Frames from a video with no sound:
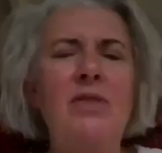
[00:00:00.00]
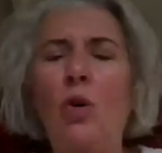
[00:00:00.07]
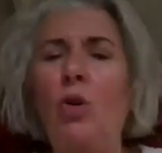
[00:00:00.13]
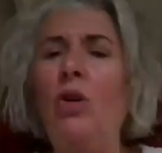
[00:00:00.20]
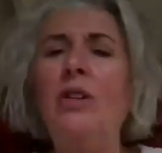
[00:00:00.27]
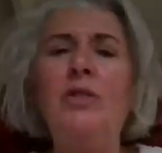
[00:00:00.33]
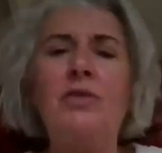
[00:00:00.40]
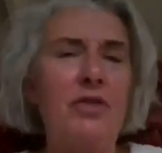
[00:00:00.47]
of
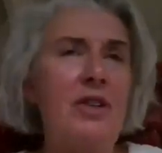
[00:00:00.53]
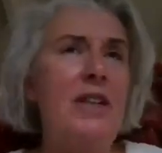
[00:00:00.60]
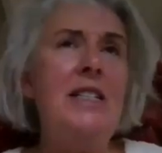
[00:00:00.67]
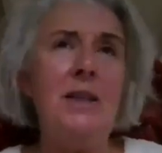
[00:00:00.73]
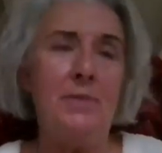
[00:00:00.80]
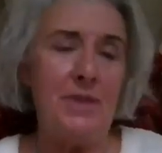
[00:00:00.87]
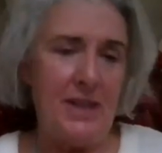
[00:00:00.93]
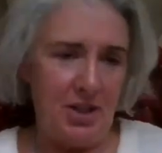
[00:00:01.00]
all the
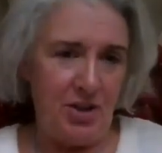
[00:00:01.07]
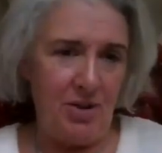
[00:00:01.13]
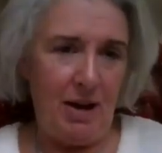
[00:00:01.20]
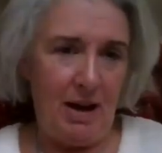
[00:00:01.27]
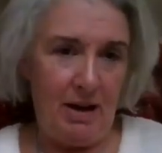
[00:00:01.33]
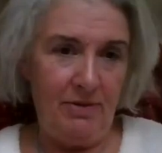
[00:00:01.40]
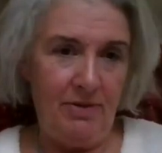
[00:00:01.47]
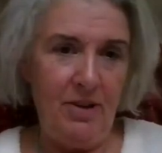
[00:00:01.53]
freedoms that you
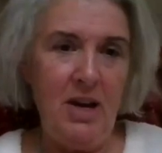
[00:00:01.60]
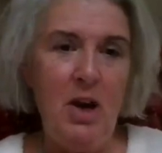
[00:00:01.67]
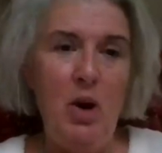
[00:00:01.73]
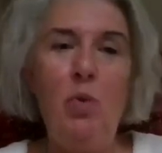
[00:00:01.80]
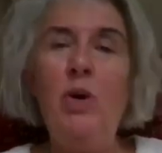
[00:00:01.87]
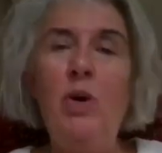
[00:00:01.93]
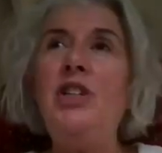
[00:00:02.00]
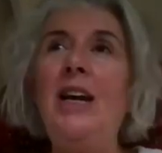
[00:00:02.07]
have,
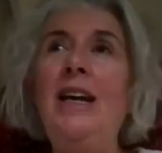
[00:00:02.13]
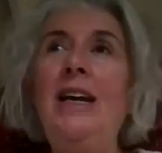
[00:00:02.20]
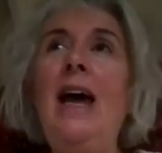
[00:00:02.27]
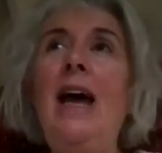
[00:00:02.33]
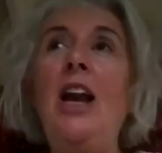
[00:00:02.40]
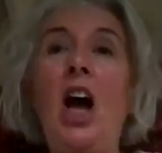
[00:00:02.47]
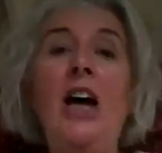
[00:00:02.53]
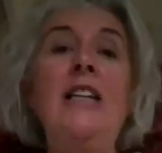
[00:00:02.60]
which
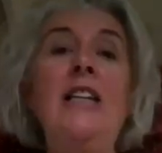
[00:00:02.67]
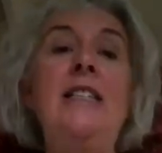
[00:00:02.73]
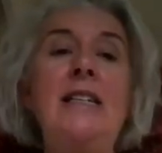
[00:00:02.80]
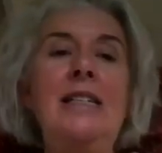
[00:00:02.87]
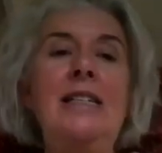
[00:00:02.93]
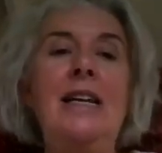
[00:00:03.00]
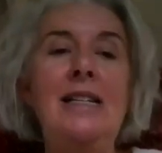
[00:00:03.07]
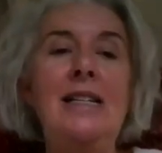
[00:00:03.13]
again I
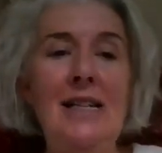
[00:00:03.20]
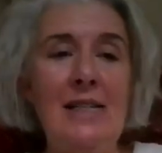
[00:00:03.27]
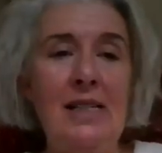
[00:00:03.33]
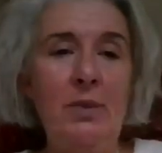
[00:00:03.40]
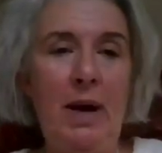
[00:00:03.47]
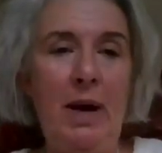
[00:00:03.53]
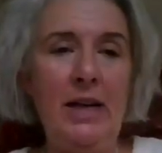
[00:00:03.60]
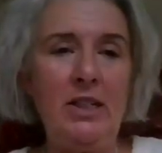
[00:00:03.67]
didn't
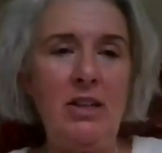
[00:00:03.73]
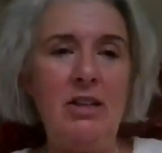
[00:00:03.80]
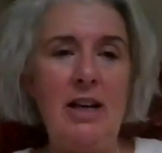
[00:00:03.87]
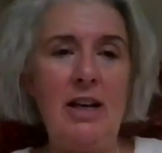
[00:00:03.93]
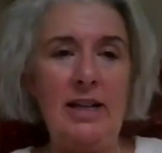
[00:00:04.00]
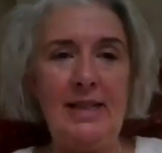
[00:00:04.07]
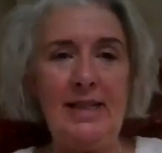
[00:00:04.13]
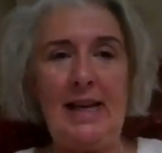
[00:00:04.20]
anticipate
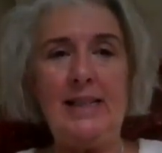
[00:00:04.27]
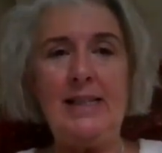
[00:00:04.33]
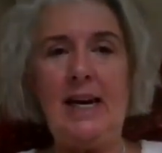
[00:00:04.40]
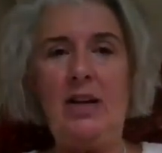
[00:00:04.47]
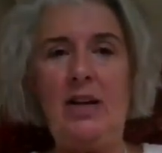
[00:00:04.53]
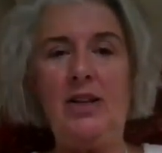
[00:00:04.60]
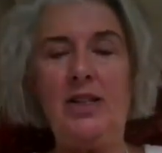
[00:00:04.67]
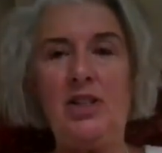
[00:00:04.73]
until I sat
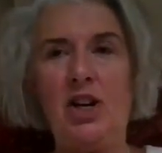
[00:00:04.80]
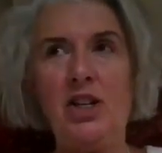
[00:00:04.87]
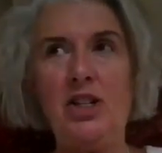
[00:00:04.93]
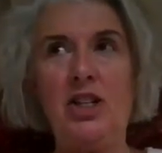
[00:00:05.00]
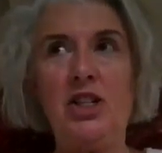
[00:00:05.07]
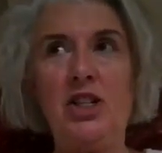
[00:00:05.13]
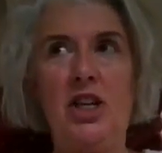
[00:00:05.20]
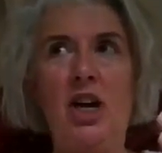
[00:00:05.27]
down and
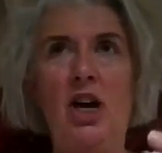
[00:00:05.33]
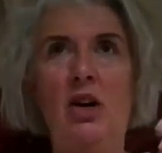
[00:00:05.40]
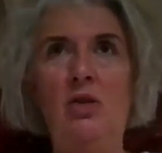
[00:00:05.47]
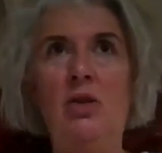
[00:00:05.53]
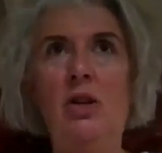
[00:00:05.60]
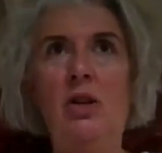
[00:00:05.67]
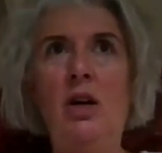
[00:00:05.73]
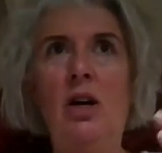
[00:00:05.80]
started to
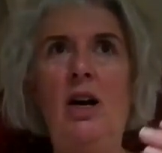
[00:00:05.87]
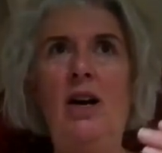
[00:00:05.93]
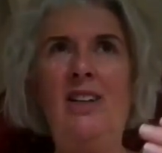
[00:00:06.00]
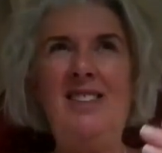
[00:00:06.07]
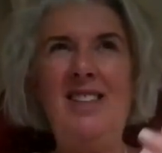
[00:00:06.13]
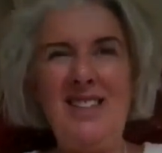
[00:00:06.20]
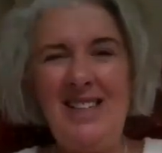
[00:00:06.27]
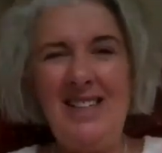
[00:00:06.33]
go,
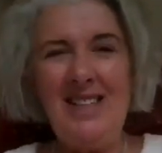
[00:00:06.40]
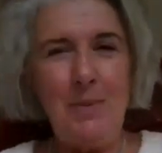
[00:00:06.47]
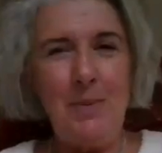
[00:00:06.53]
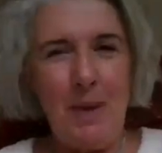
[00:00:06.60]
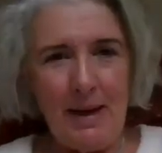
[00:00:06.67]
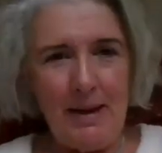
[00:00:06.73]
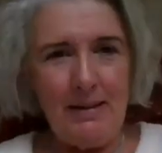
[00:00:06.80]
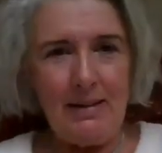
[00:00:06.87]
this is
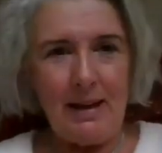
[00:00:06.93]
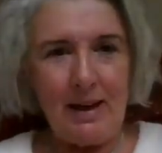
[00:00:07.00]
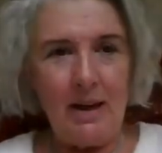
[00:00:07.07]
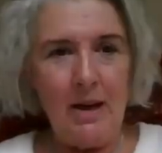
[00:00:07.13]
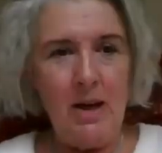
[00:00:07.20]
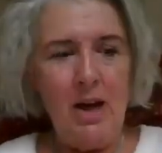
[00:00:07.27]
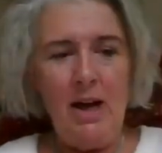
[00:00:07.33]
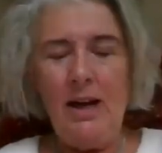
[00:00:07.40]
amazing.
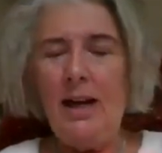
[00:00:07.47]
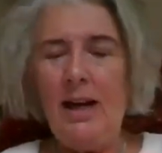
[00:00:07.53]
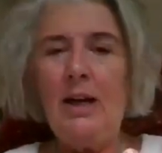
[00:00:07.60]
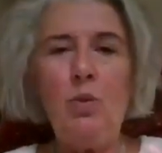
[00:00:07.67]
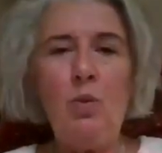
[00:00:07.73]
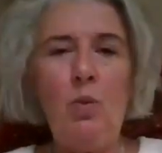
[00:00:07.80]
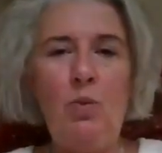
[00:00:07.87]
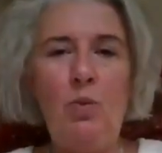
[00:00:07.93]
Like,
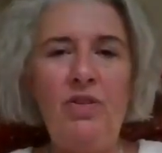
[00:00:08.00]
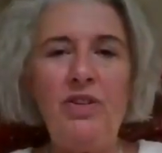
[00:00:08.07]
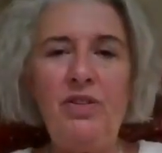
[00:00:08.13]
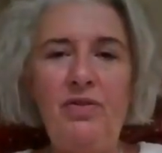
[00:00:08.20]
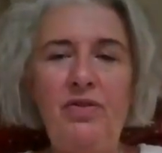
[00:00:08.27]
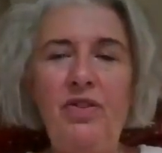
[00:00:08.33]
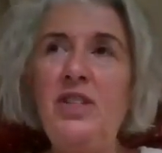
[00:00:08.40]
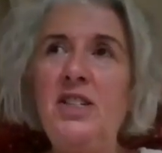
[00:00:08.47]
for the
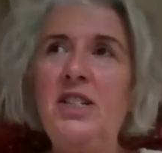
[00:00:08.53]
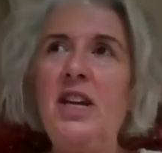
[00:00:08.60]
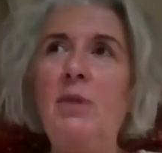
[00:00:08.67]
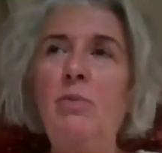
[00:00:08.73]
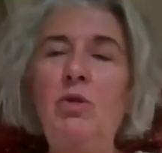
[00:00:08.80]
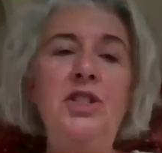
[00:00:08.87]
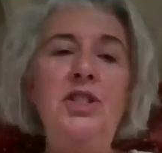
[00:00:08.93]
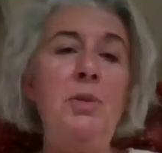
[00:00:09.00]
first time,
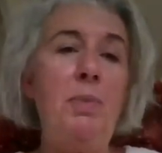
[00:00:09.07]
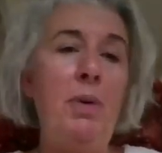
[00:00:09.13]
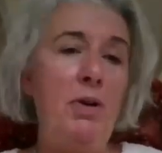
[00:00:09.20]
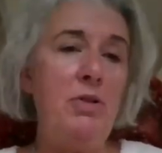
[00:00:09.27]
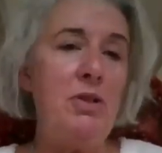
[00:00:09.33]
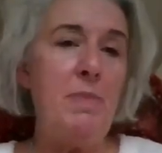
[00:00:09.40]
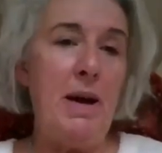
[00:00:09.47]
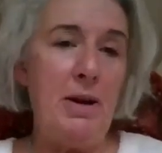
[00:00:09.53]
once you're
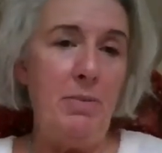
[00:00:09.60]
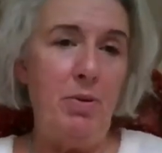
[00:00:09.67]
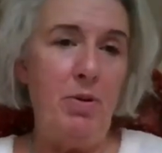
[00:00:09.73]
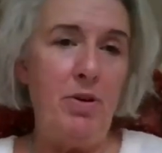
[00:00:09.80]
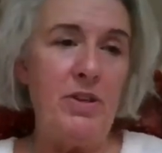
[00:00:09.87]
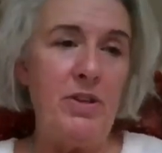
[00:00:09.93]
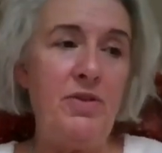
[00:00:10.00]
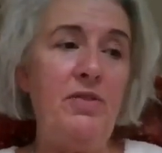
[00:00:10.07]
post
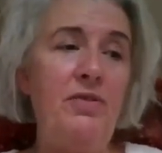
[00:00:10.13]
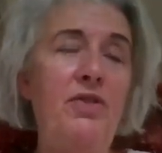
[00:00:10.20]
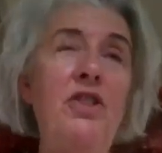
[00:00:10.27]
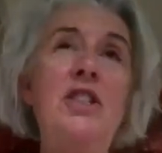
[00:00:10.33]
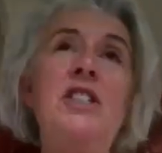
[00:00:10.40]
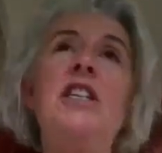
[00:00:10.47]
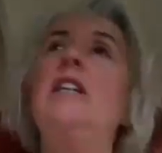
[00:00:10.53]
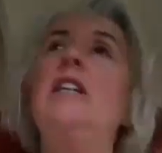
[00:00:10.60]
menopause, for the
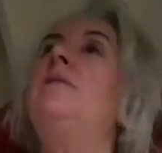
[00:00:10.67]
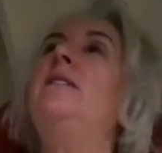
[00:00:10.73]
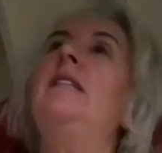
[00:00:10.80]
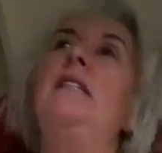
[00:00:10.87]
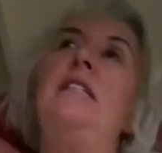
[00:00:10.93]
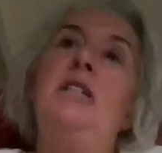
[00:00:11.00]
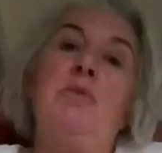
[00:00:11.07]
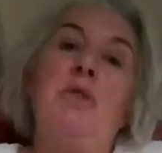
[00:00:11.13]
first time
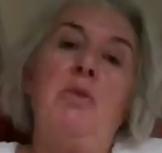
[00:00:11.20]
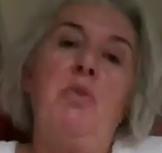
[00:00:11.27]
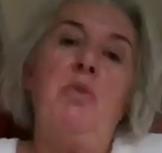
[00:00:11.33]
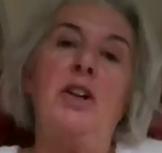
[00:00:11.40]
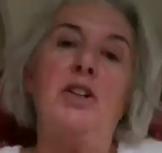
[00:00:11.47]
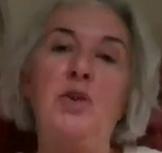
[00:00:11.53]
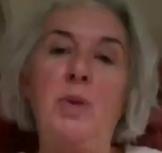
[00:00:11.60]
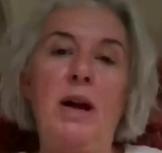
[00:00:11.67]
since you were
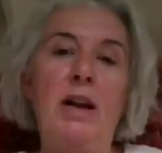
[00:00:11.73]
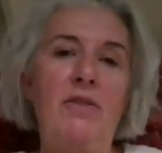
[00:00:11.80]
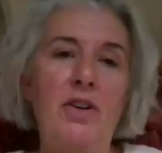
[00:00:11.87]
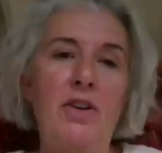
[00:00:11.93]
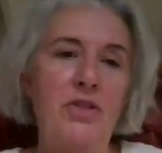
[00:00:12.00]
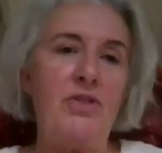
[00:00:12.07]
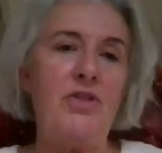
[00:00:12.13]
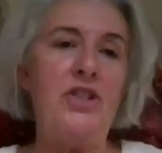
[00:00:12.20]
what, 12 or
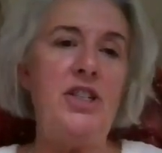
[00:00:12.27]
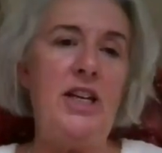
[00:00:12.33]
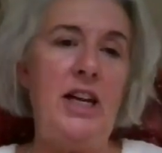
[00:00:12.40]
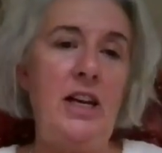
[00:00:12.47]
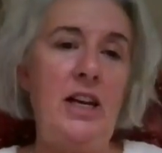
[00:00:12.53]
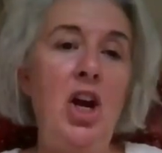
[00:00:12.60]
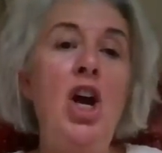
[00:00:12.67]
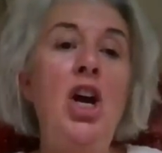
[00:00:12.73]

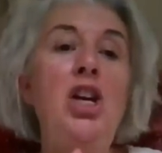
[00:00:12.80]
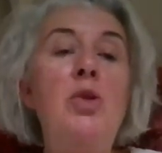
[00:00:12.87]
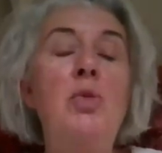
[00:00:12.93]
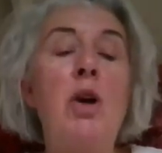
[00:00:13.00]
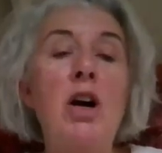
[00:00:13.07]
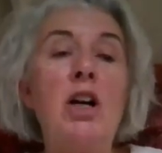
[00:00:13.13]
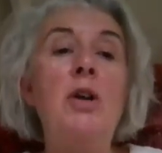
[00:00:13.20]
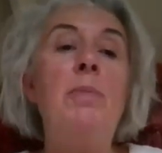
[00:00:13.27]
13, you
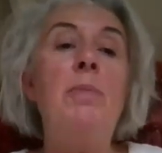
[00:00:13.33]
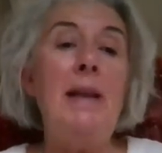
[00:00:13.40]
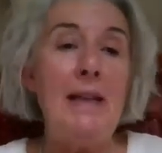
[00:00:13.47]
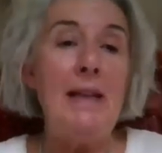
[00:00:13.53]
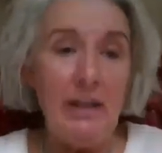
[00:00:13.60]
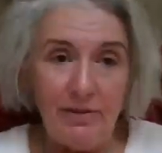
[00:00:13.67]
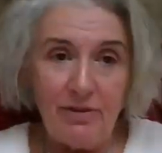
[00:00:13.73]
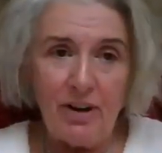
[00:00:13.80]
are
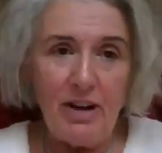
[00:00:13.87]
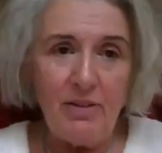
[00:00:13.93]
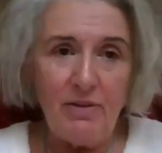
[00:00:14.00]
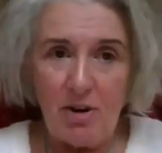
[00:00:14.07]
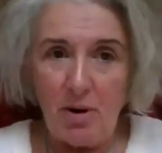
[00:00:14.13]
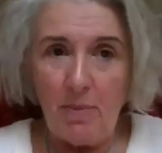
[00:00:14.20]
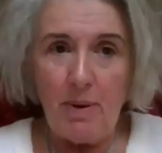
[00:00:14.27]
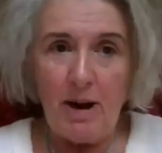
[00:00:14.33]
completely free
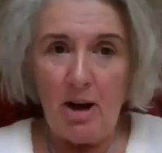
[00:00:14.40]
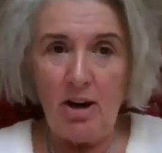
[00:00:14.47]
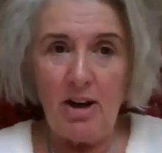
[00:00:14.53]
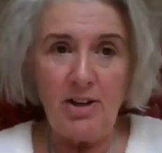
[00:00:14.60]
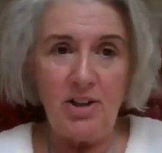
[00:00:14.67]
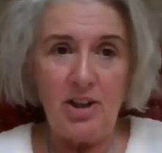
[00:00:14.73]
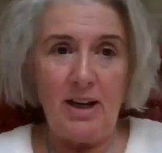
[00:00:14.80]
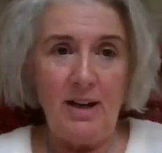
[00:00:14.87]
of your
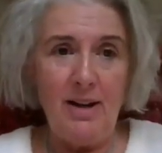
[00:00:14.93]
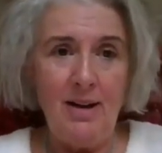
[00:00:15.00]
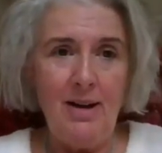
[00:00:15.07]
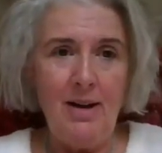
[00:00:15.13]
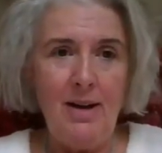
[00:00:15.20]
biology.